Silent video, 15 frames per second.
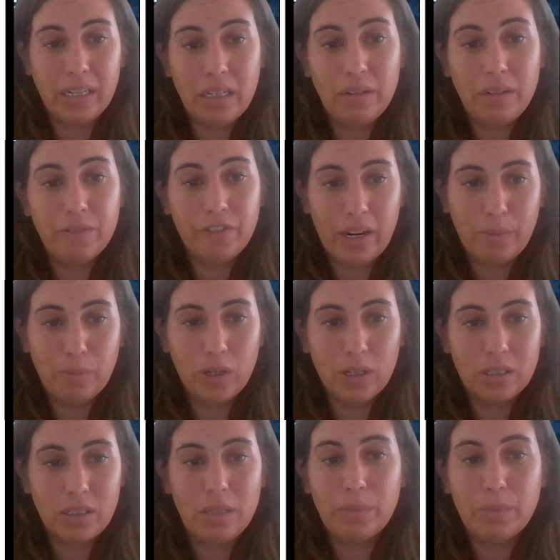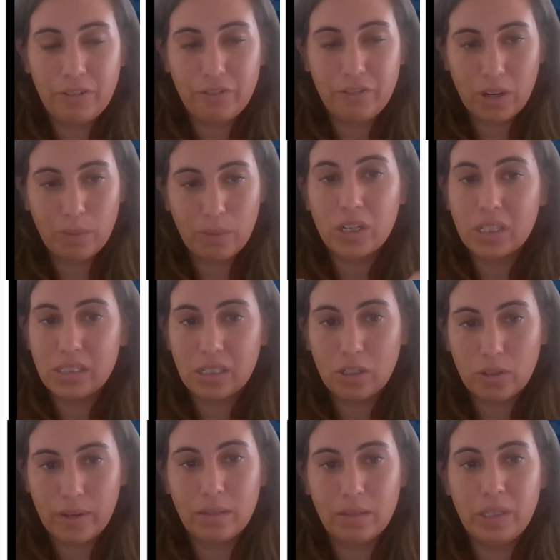e-money framework is
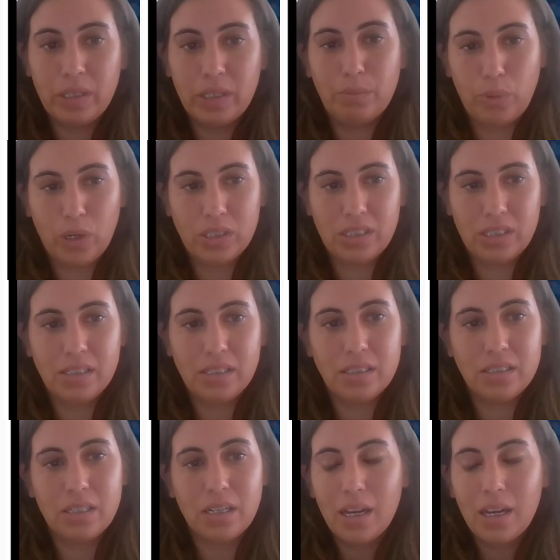incredibly important.